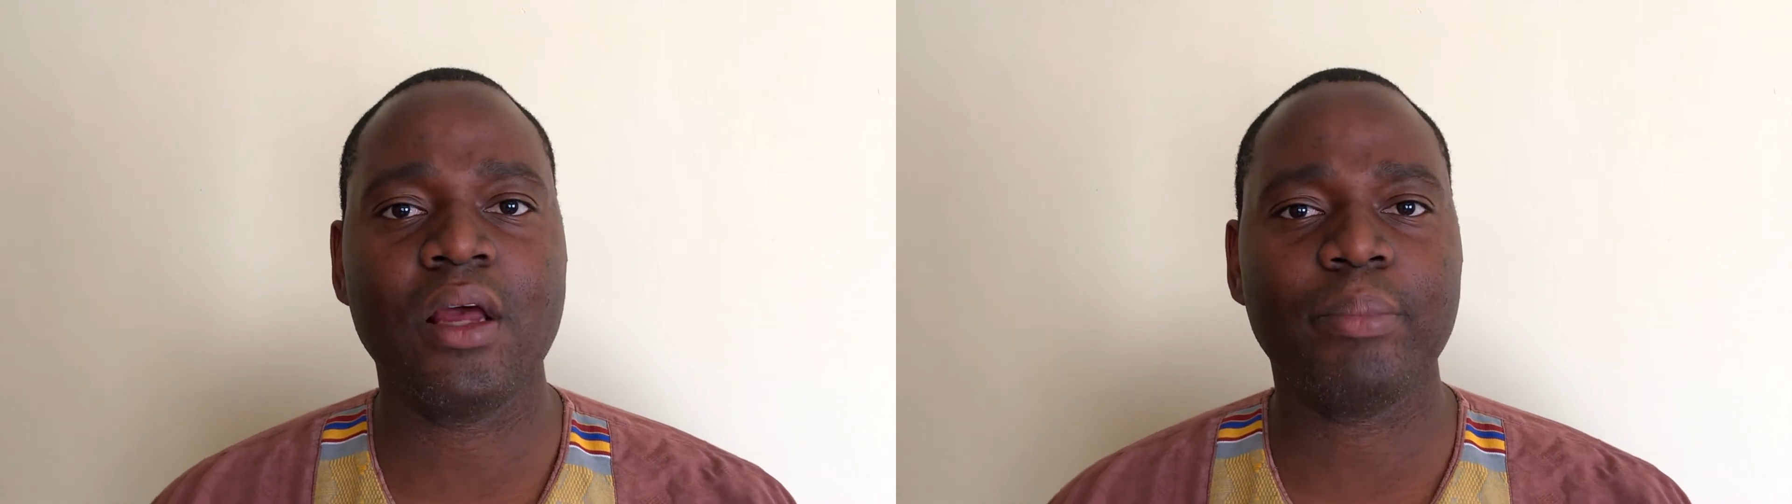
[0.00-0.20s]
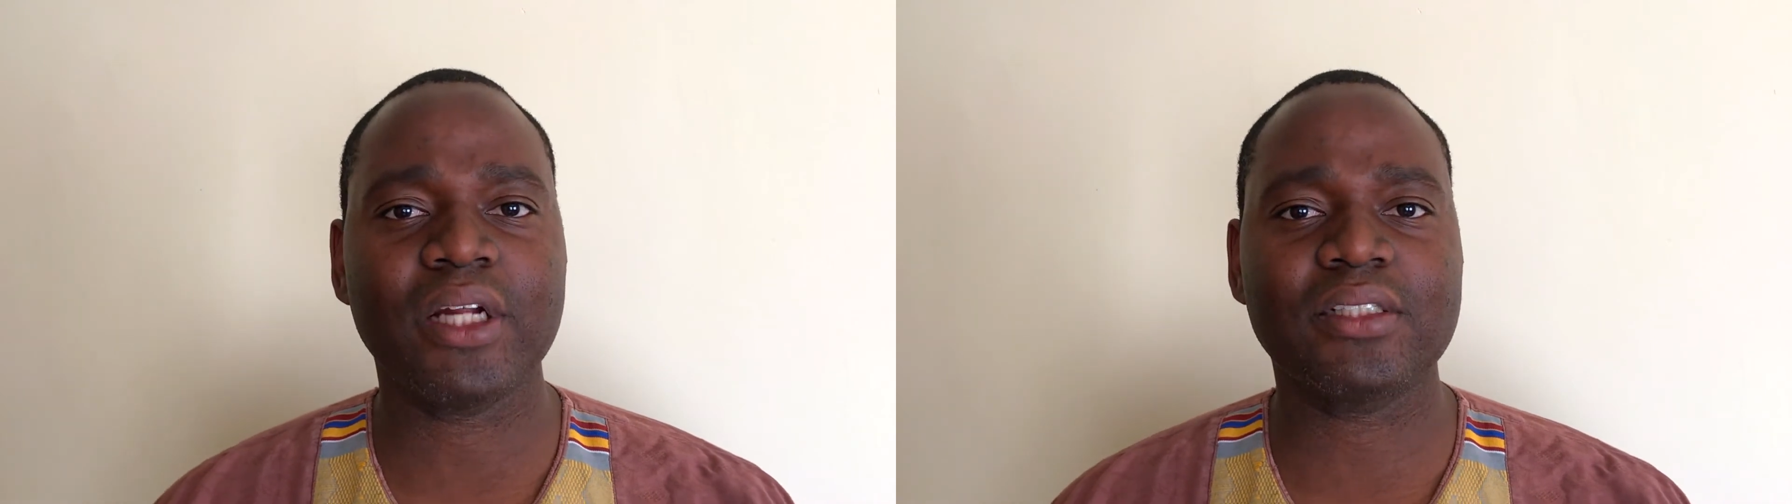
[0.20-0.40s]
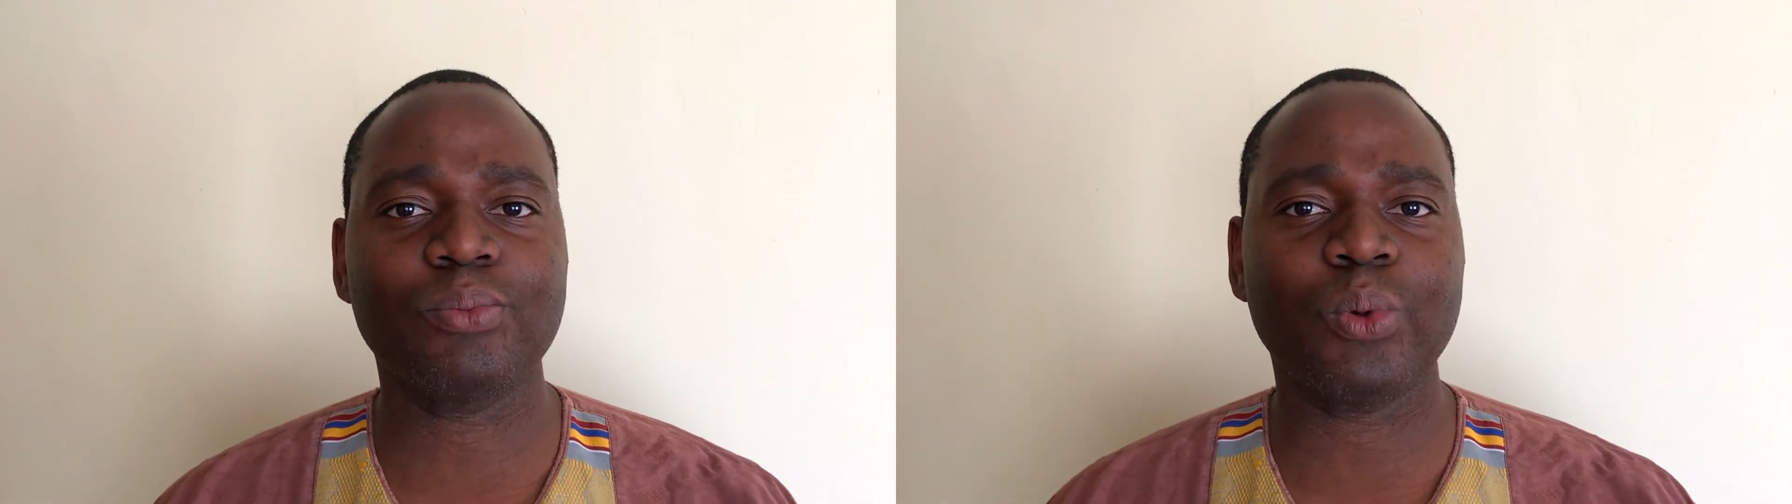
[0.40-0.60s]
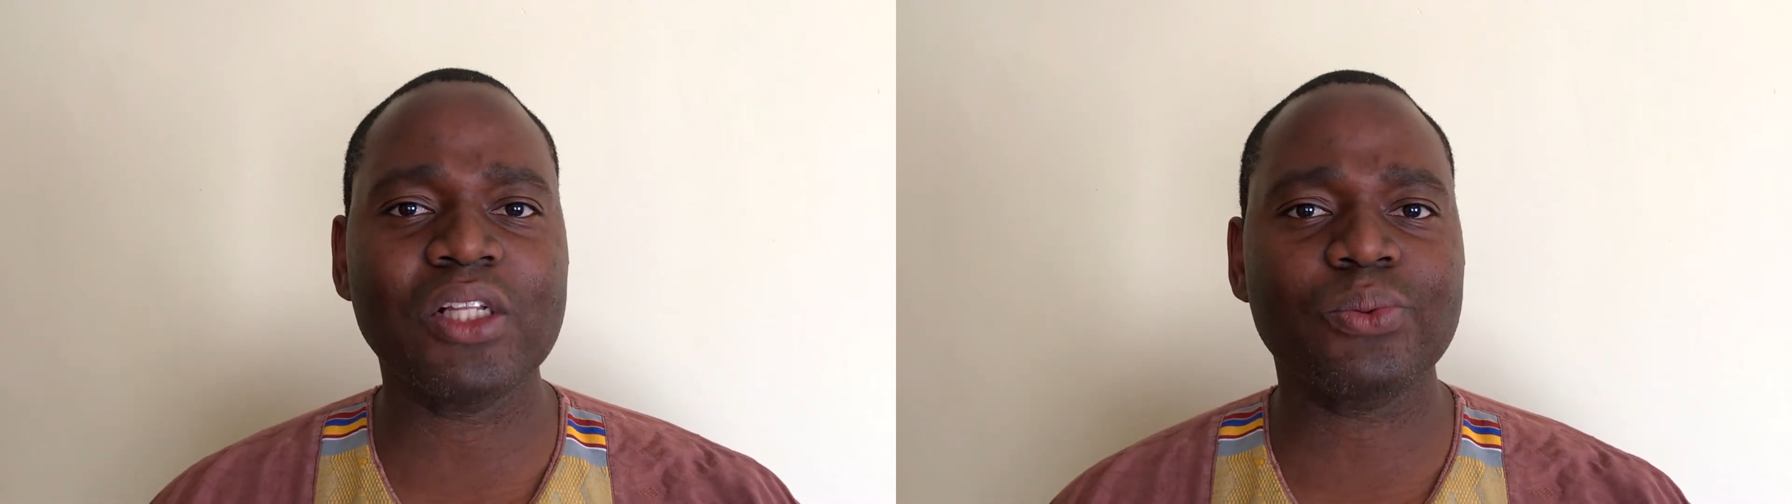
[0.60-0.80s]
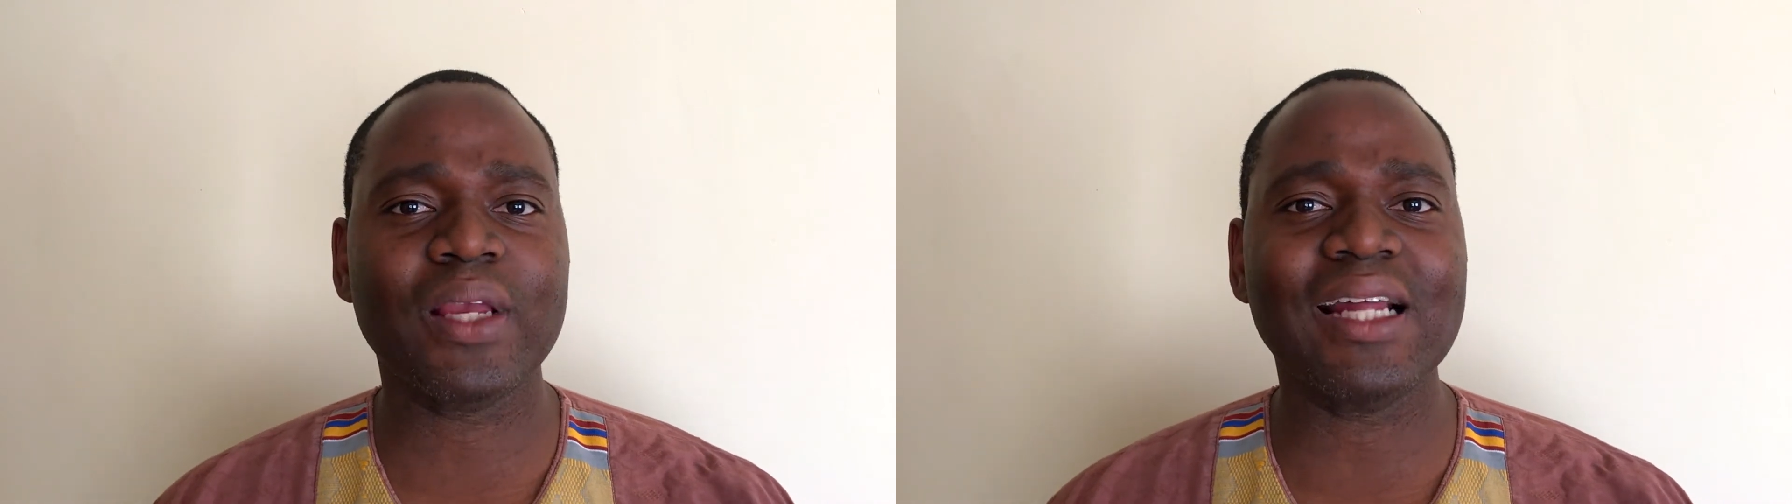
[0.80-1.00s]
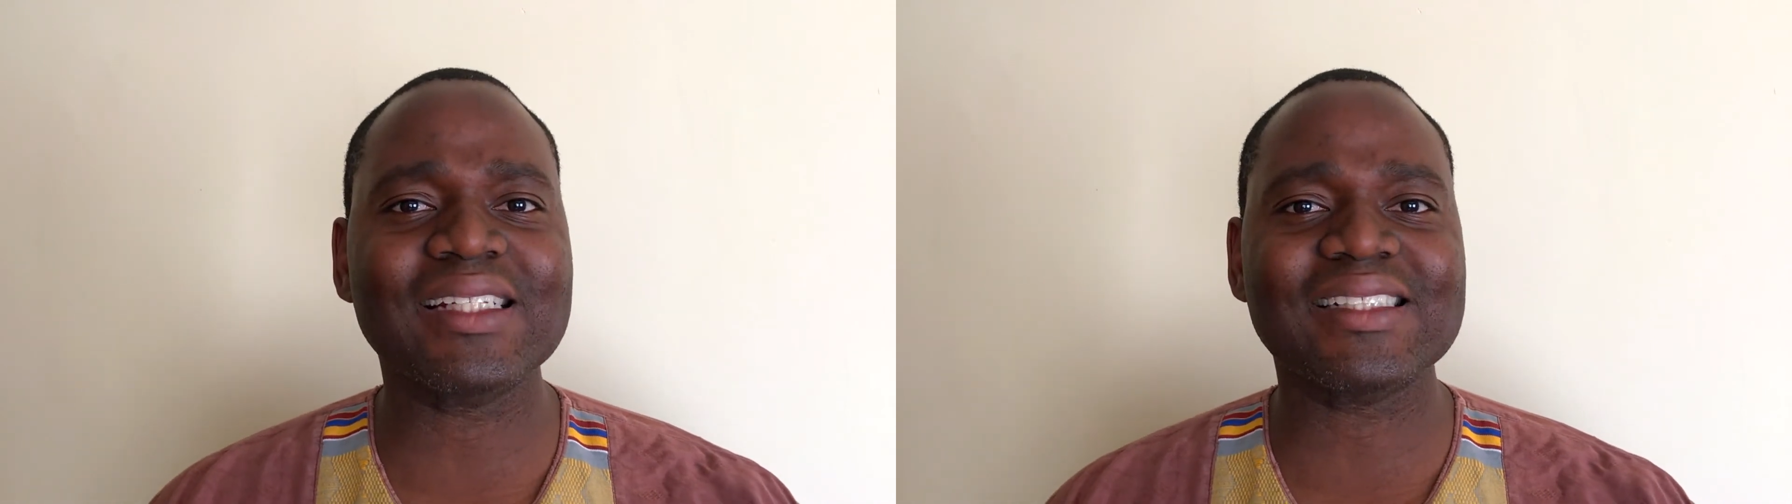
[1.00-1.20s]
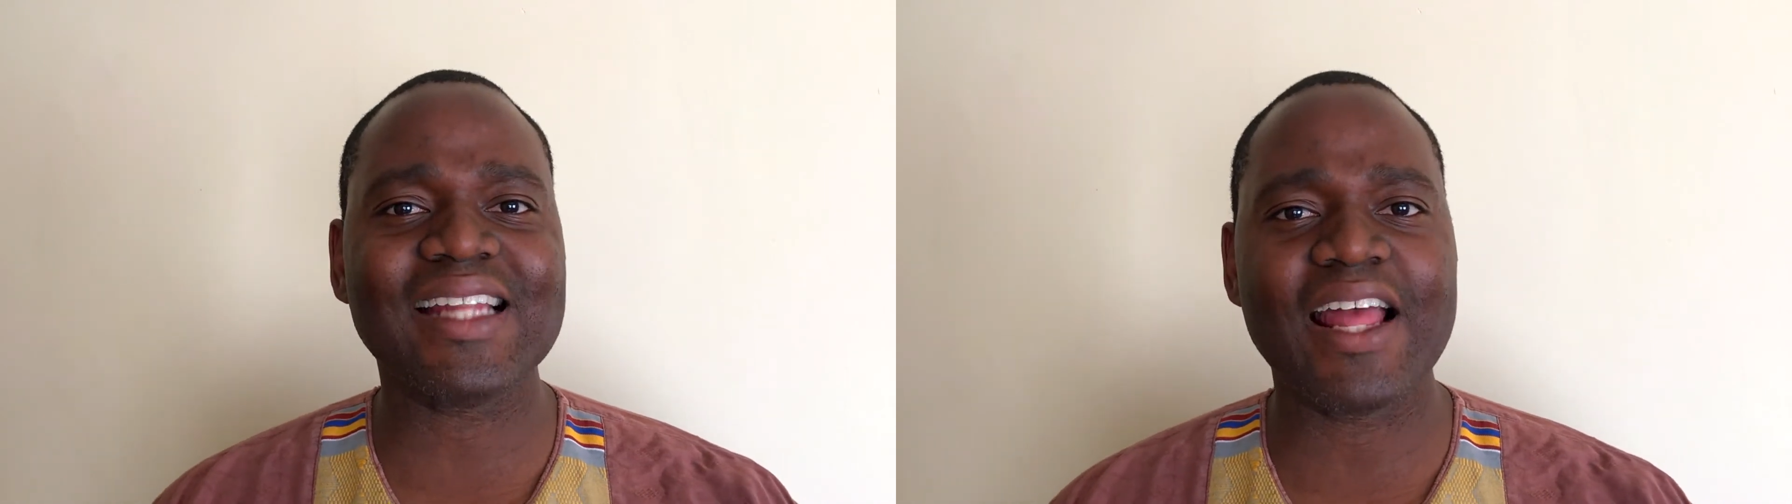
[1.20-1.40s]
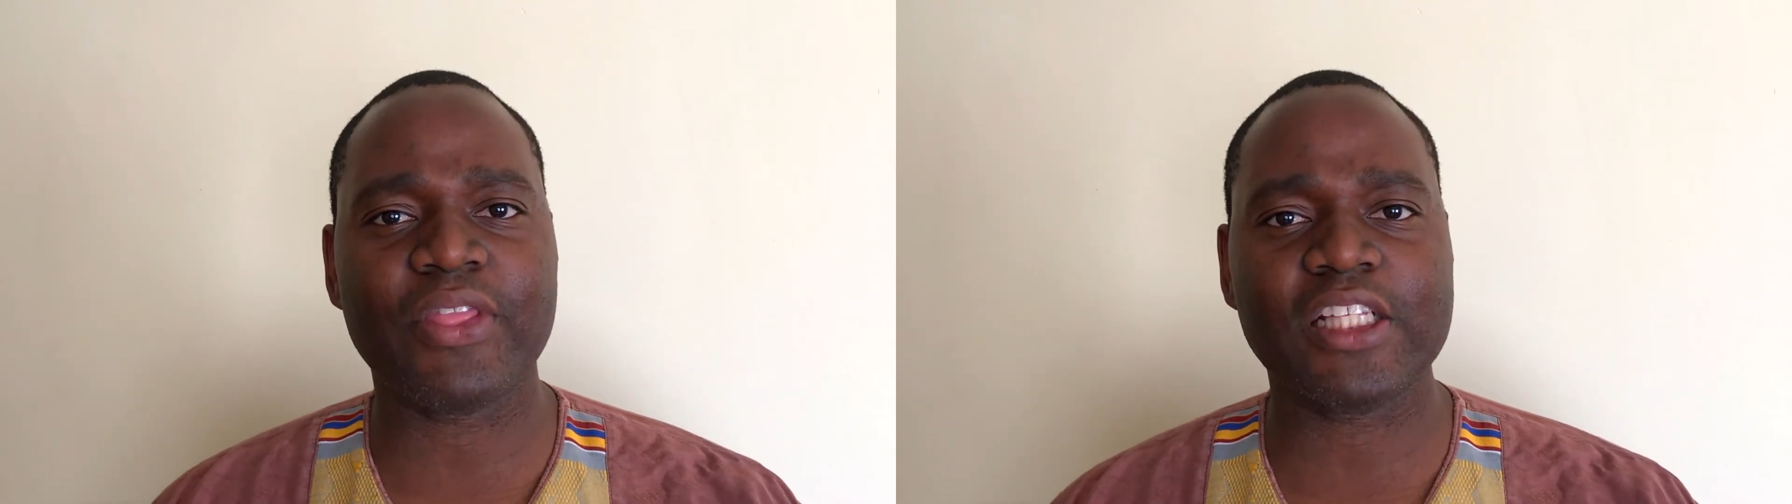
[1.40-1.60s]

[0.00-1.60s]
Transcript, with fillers: But once we understand